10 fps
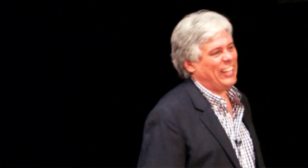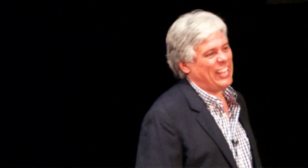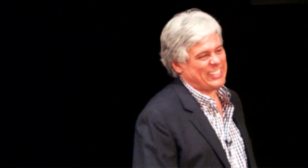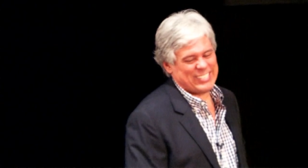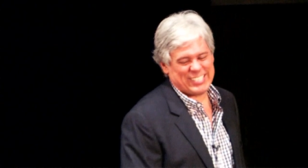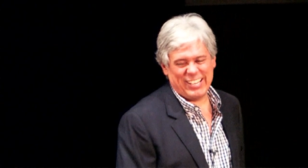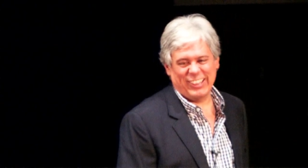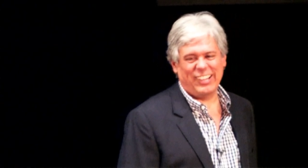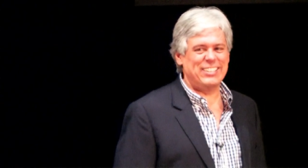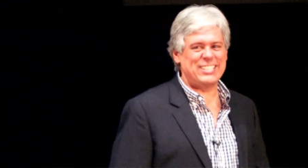like this. I
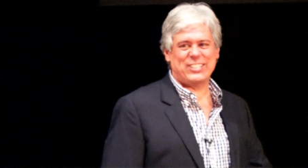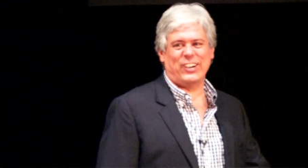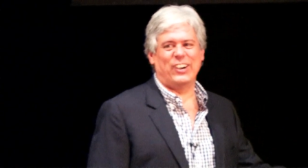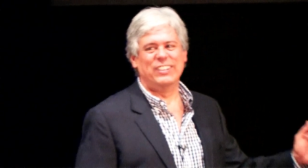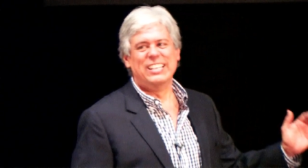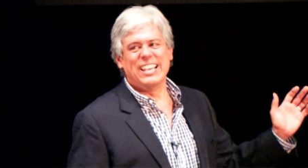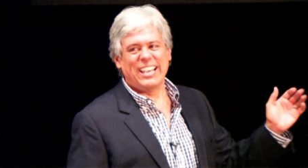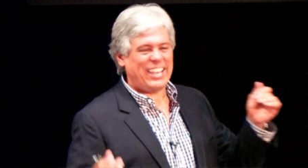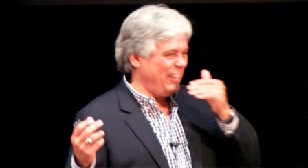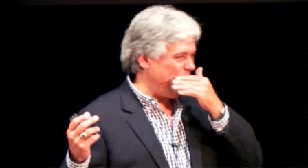love this term. And